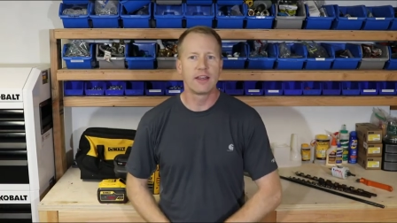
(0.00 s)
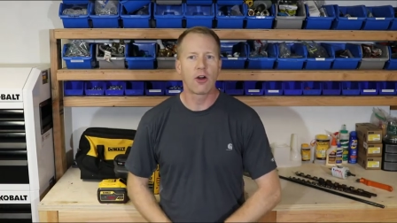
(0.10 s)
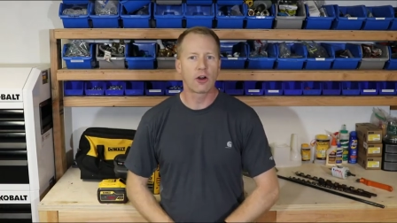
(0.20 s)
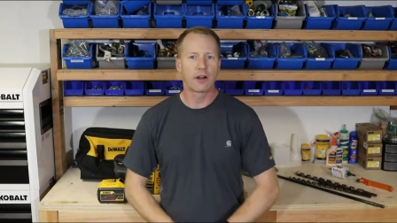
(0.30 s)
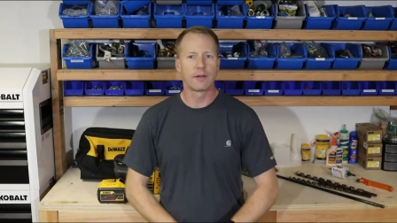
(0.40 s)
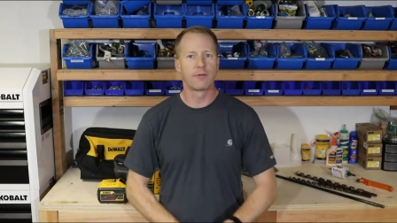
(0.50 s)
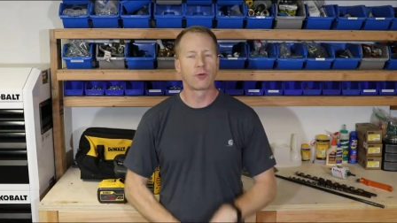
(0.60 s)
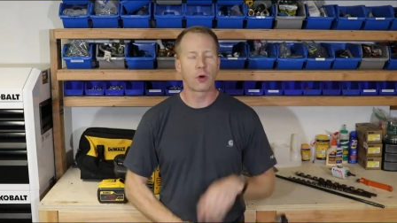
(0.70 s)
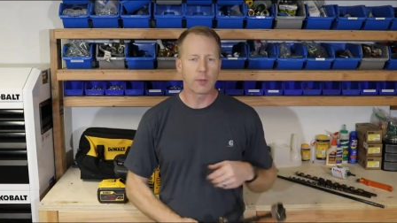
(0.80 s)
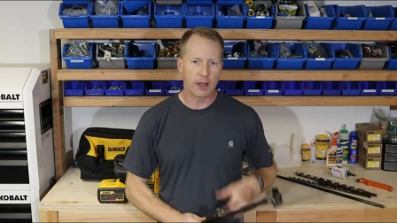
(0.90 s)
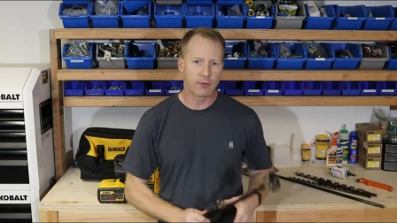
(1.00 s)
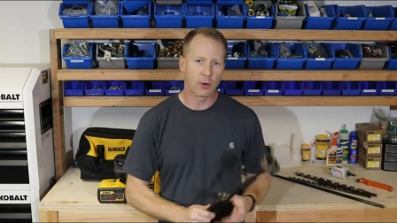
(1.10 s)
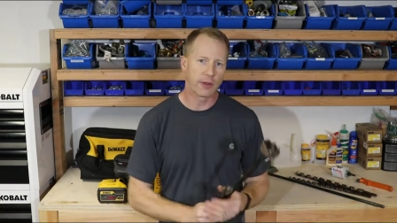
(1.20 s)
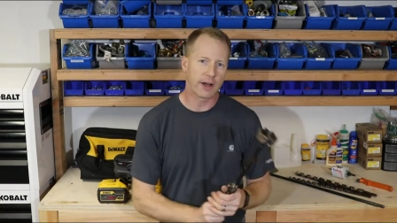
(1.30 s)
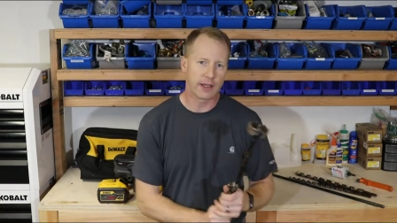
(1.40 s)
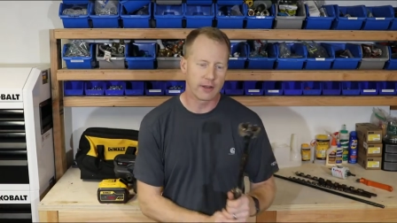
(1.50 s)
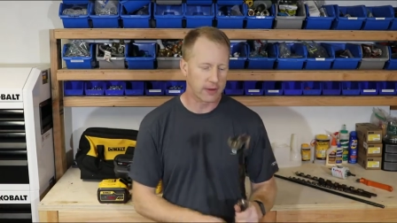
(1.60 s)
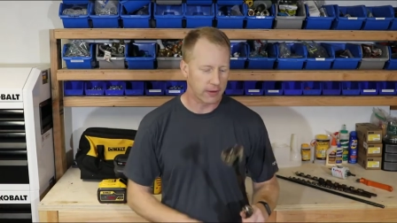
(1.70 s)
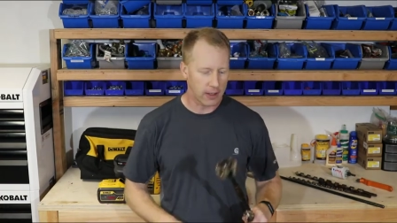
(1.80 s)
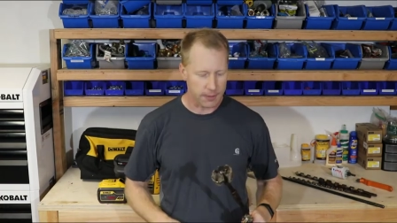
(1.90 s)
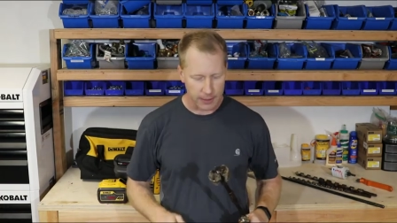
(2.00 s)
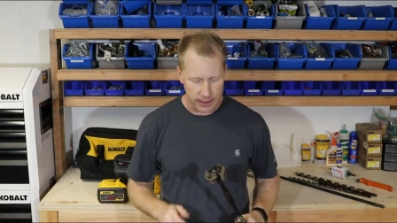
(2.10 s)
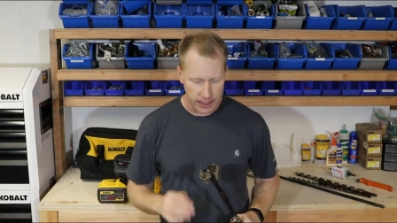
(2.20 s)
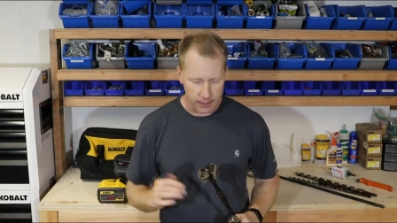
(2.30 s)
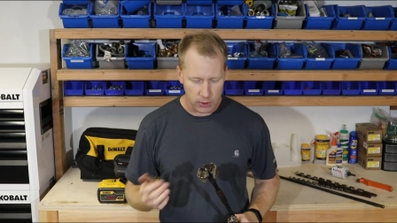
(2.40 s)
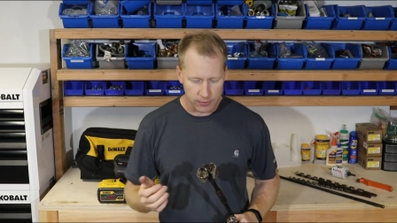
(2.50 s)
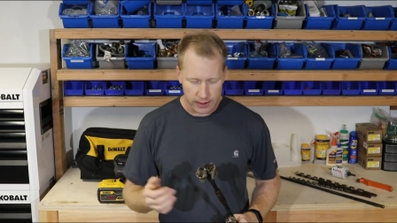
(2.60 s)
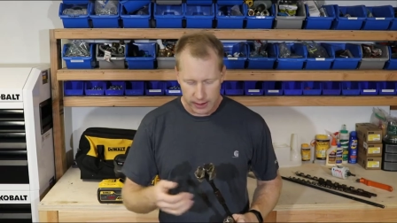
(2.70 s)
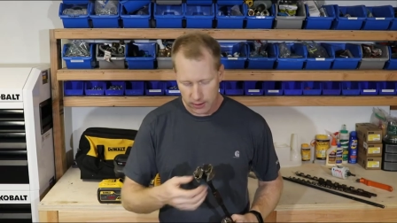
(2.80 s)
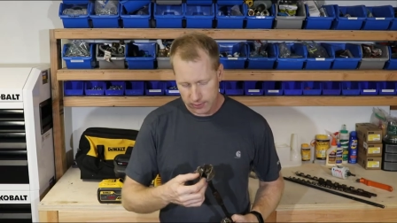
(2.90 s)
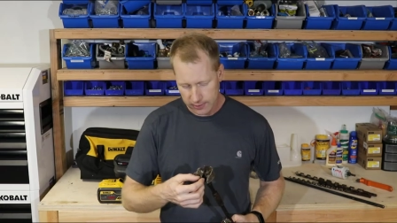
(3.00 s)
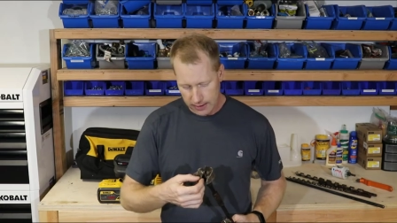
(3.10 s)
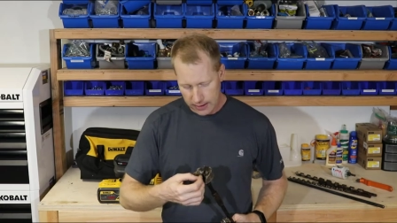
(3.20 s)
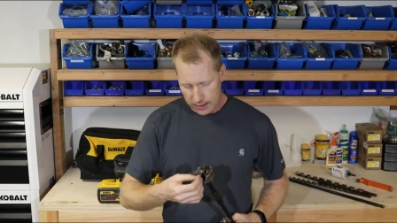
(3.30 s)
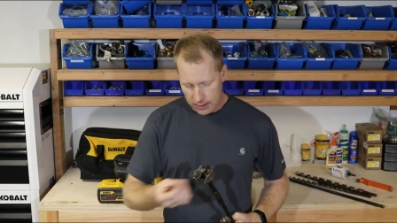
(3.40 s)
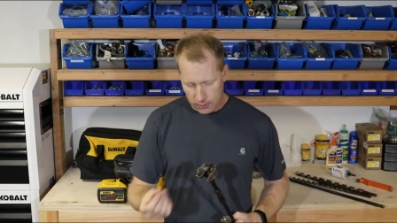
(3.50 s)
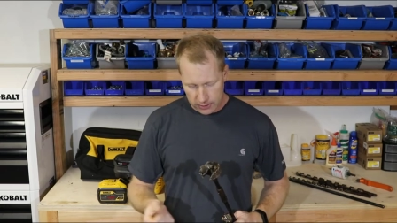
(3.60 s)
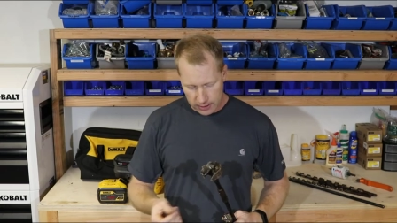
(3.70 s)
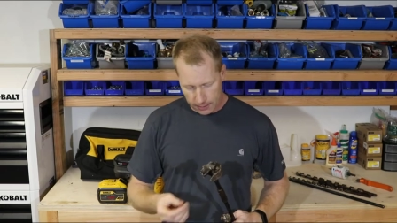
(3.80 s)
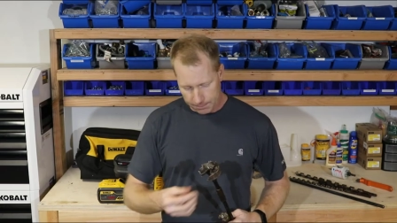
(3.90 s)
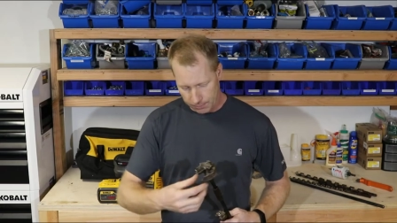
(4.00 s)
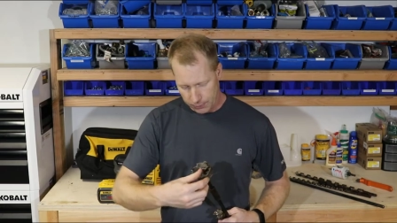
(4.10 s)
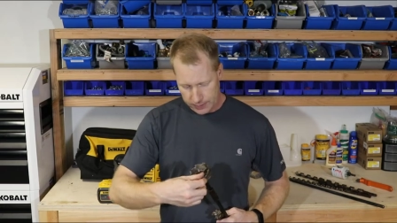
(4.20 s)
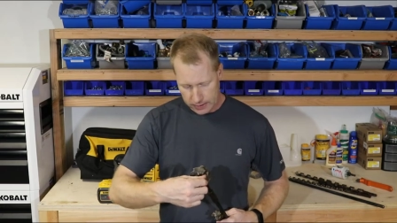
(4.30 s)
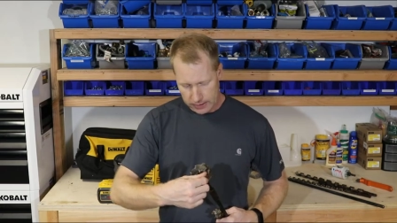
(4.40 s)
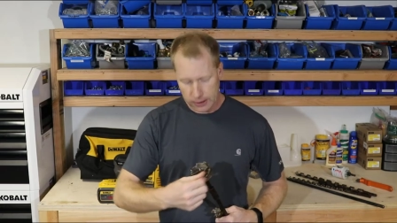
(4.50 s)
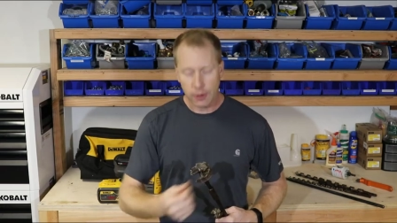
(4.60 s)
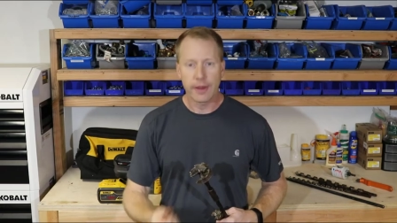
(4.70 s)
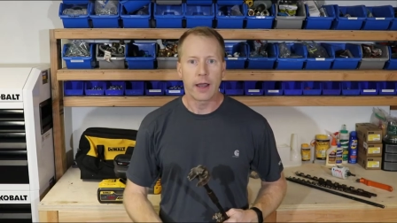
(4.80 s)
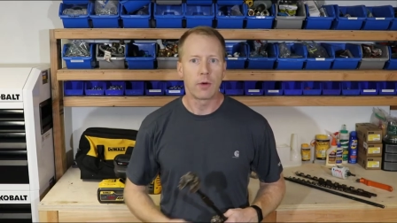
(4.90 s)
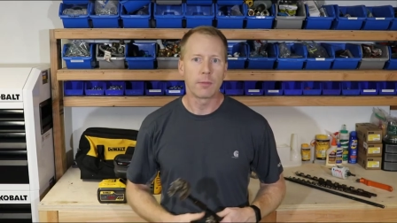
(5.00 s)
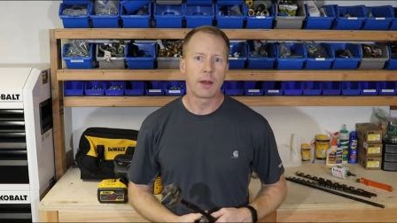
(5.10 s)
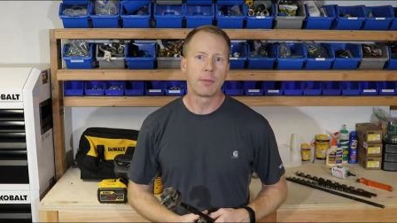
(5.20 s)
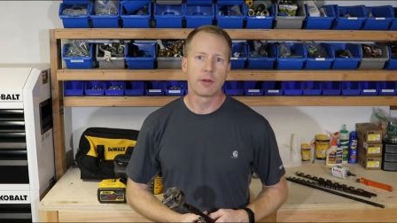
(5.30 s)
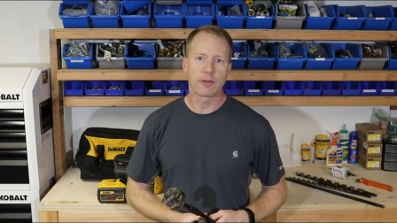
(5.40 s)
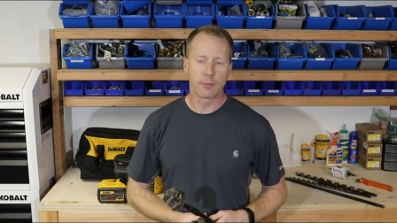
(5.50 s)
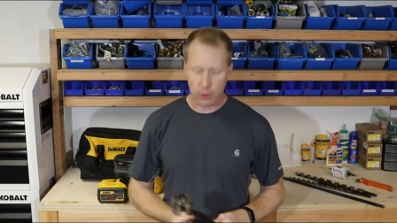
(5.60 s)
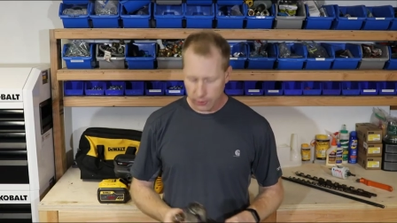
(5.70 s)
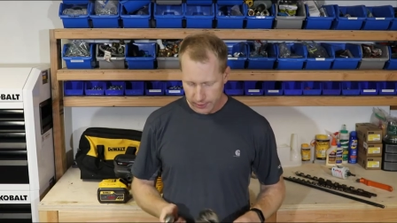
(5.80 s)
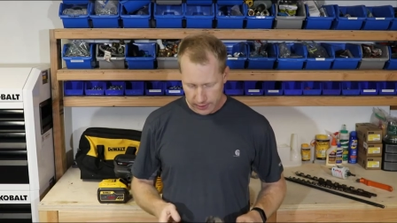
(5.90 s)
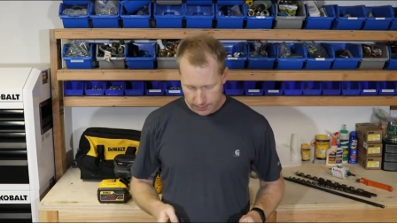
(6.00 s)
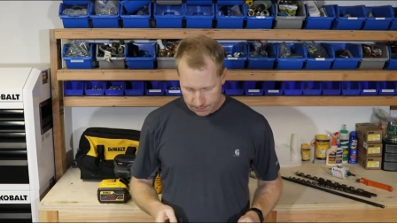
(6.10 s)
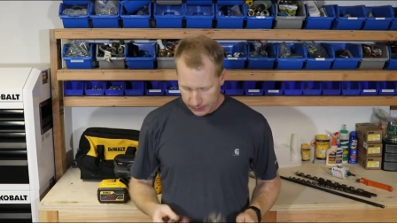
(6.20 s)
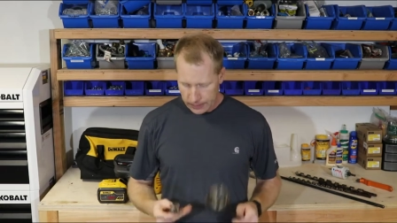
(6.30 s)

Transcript: hard 4x4 that I use in a lot of my hammer videos. We're going to kill that one by putting some holes in it.